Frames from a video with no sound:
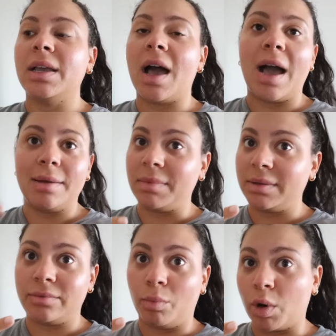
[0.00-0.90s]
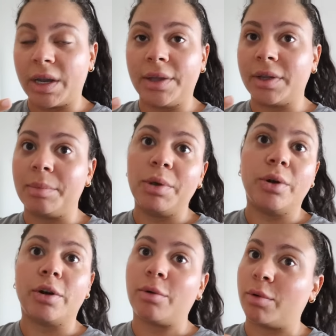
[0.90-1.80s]
I'm working on the
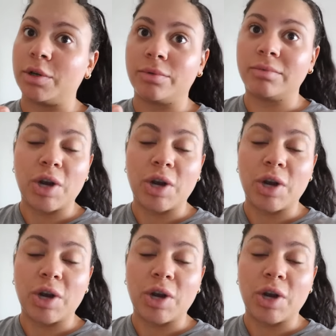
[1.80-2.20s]
computer or